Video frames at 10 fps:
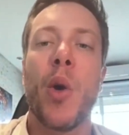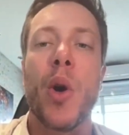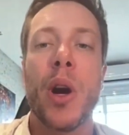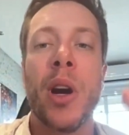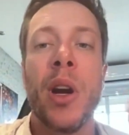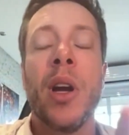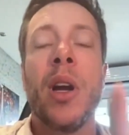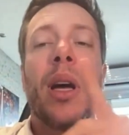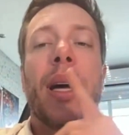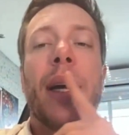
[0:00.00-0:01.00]
Or
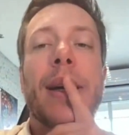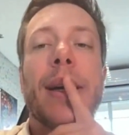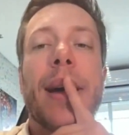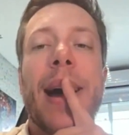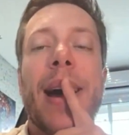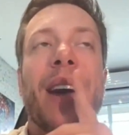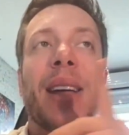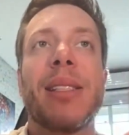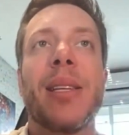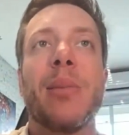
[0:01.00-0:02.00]
I've
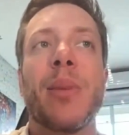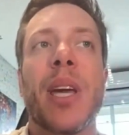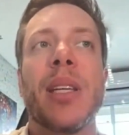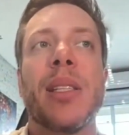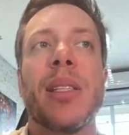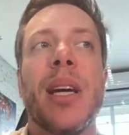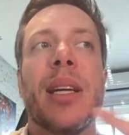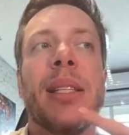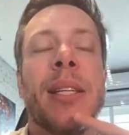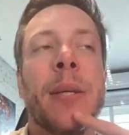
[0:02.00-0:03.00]
had some cases
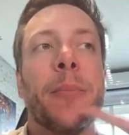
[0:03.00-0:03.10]
that